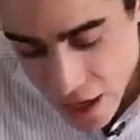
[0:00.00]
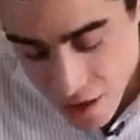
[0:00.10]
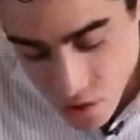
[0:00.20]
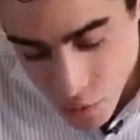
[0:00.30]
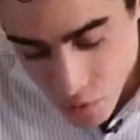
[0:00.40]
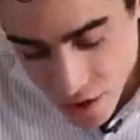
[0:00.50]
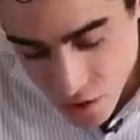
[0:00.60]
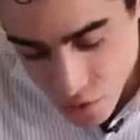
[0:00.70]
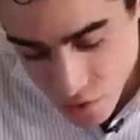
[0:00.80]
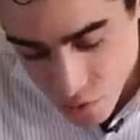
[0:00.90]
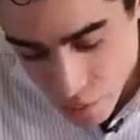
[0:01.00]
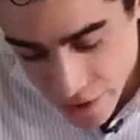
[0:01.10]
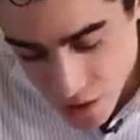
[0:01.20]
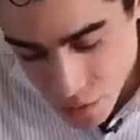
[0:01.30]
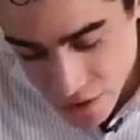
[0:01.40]
and I swim around three to four
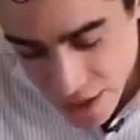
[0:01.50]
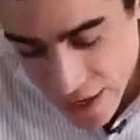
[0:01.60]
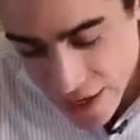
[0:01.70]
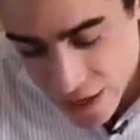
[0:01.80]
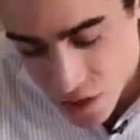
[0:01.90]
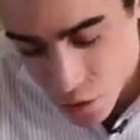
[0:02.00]
miles per day and